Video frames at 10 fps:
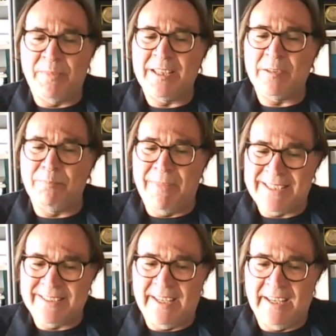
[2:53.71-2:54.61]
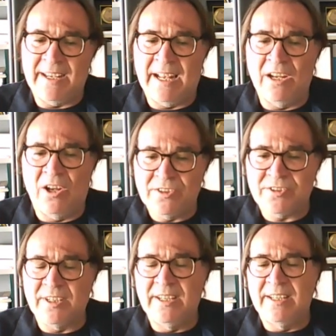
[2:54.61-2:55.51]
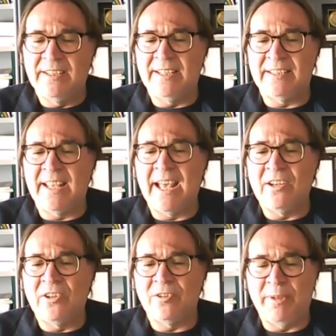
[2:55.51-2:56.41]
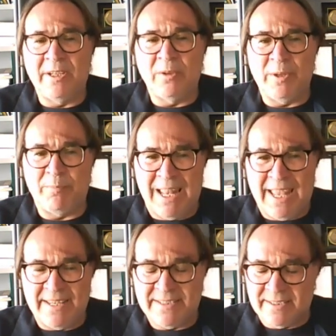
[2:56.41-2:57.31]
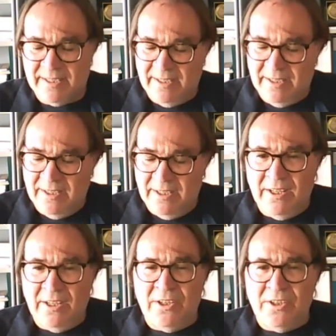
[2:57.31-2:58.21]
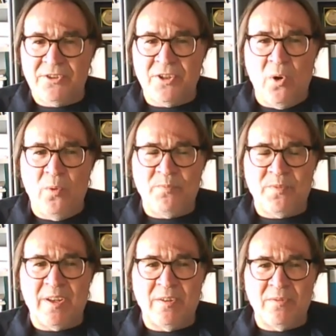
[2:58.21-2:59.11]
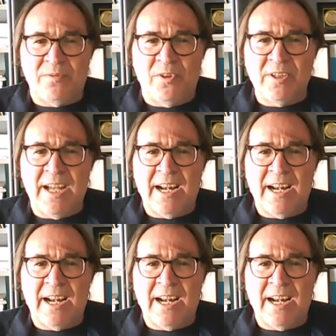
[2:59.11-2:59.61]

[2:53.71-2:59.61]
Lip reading: but masking a loss that cannot be replaced. So, von